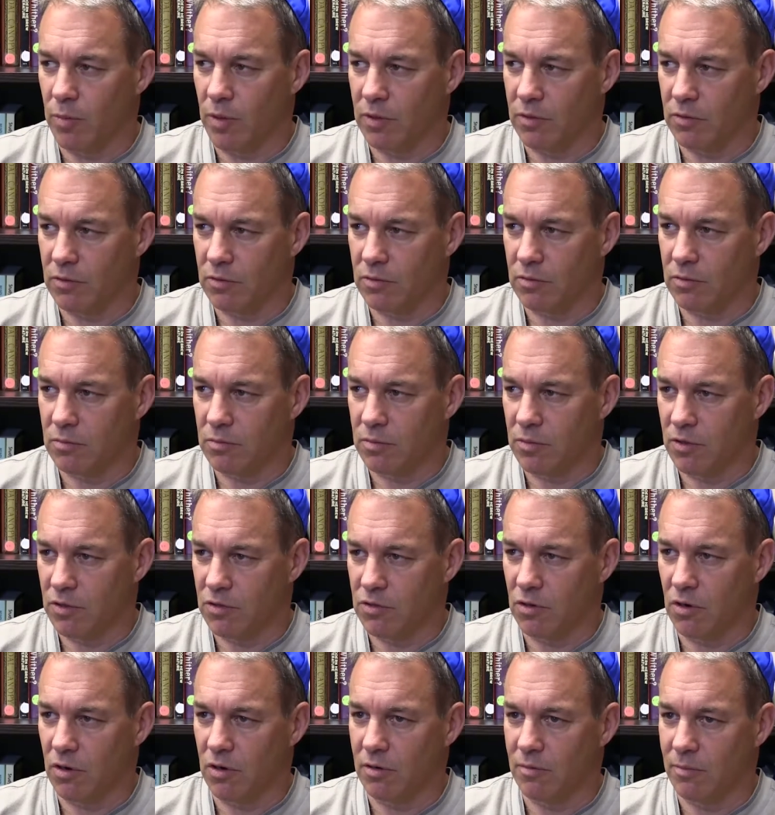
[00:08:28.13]
That's
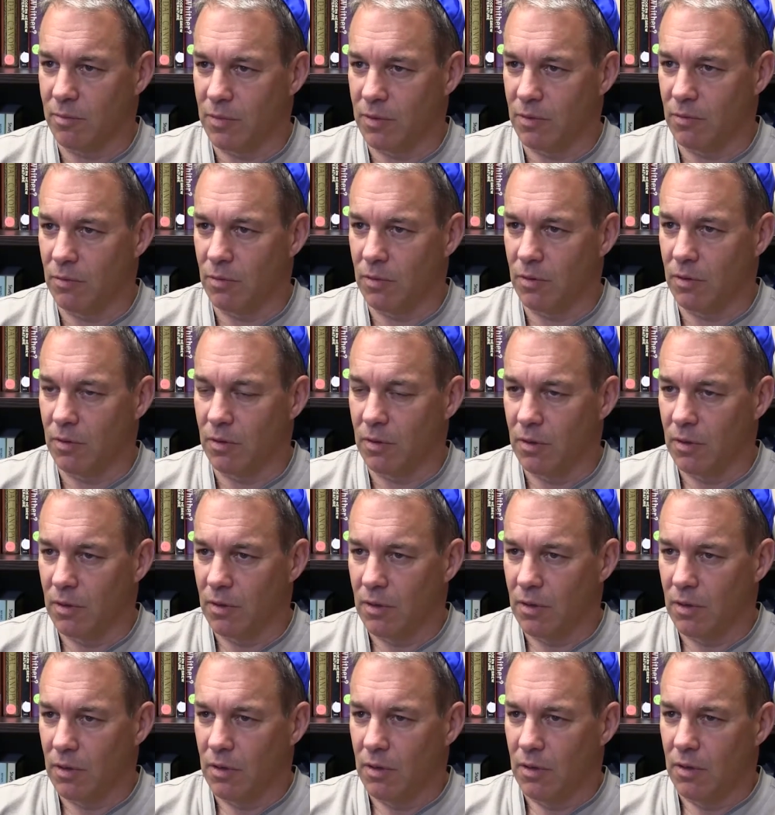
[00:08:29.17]
pejorative, but we're
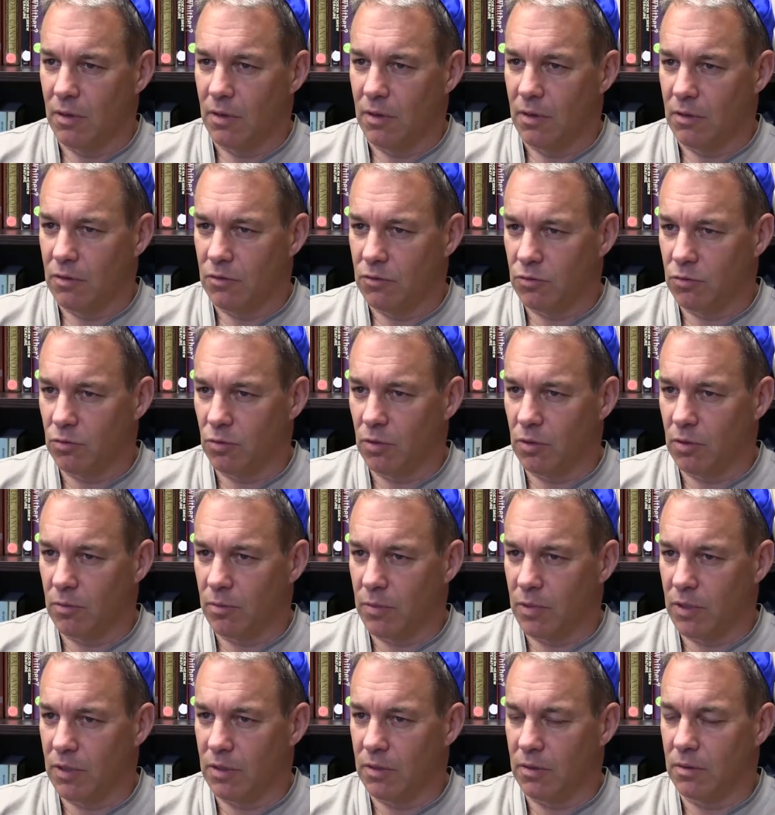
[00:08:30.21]
sort
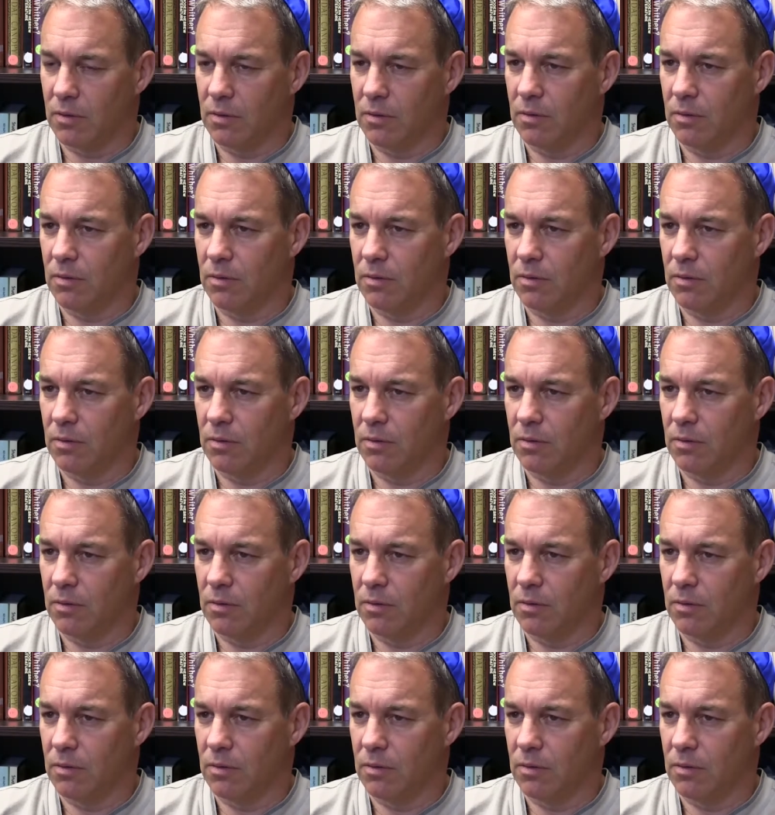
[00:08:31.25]
of been